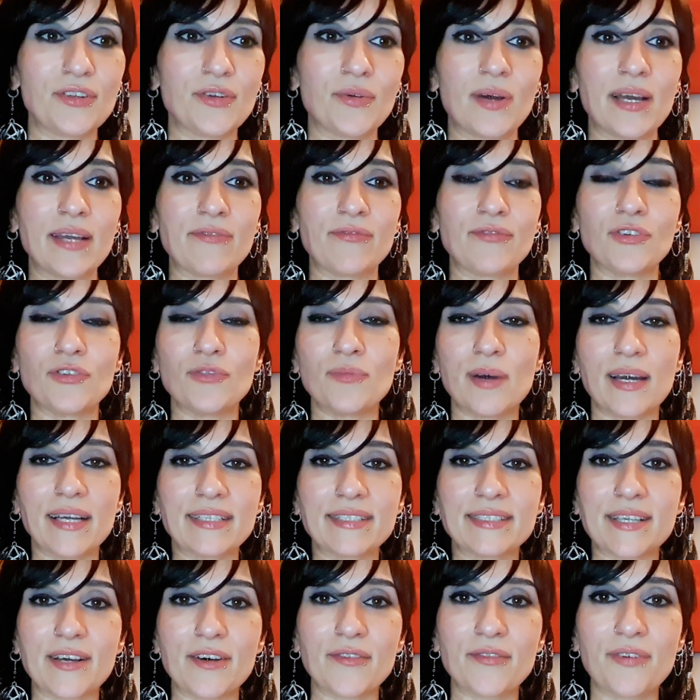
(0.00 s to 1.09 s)
I view
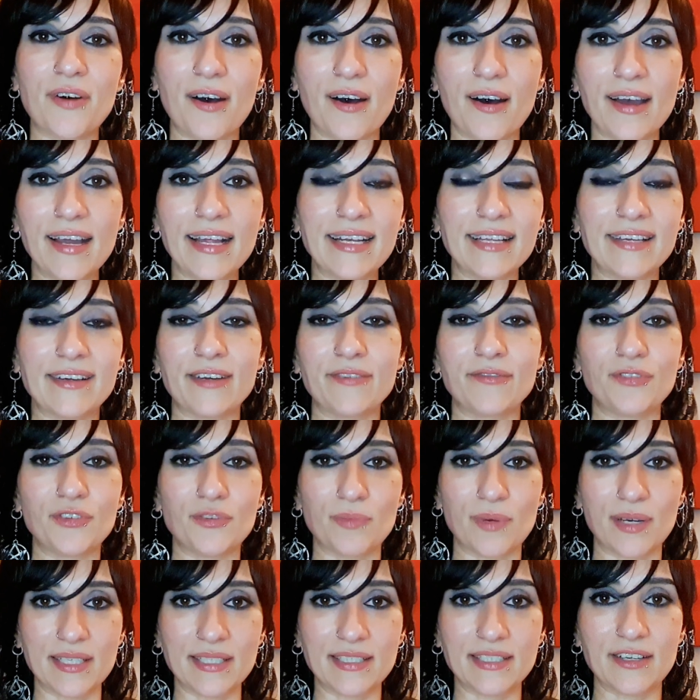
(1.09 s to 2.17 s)
myself highly, I view
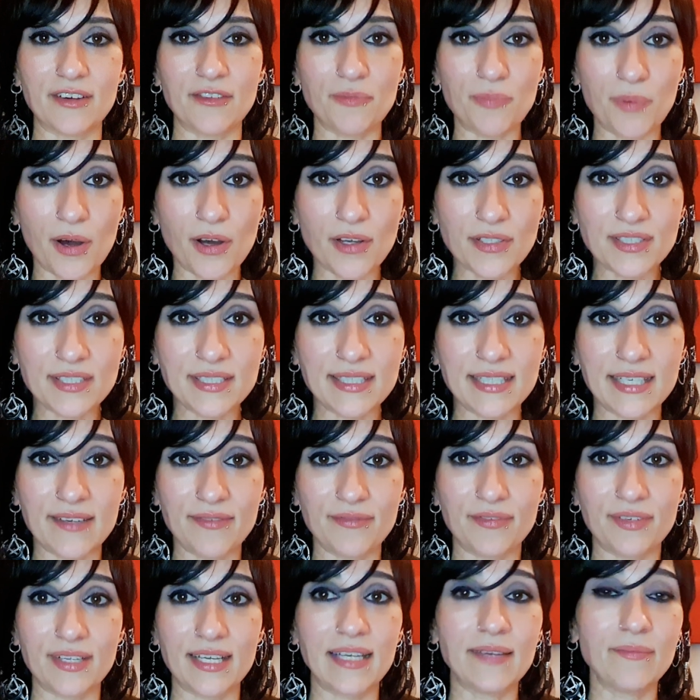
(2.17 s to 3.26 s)
myself
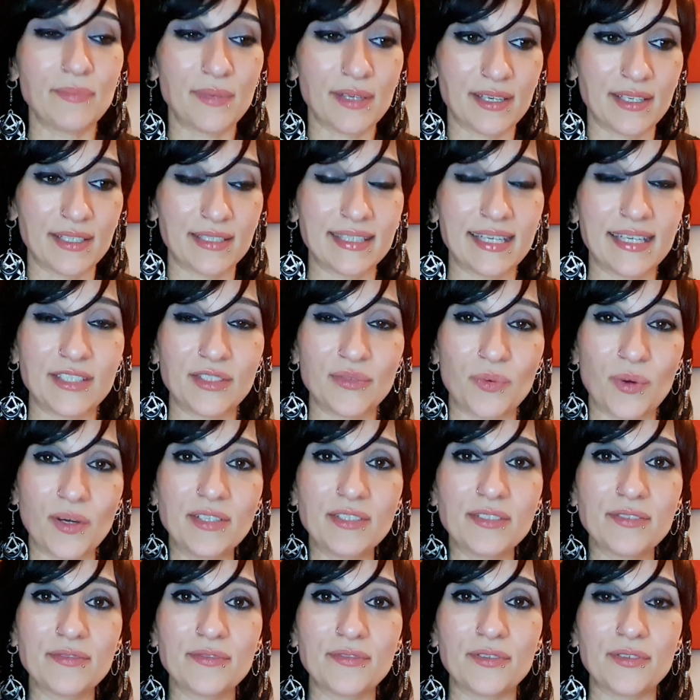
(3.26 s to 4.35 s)
positively, because that's
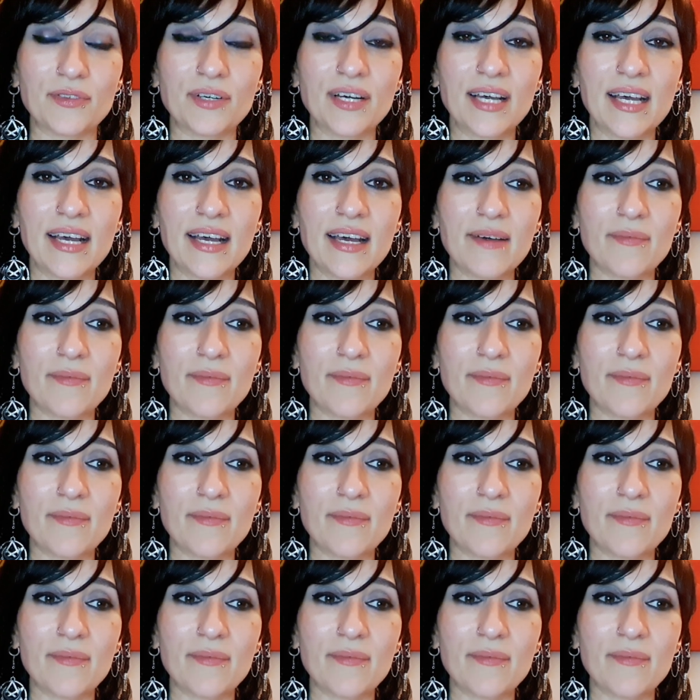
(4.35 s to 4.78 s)
wonderful.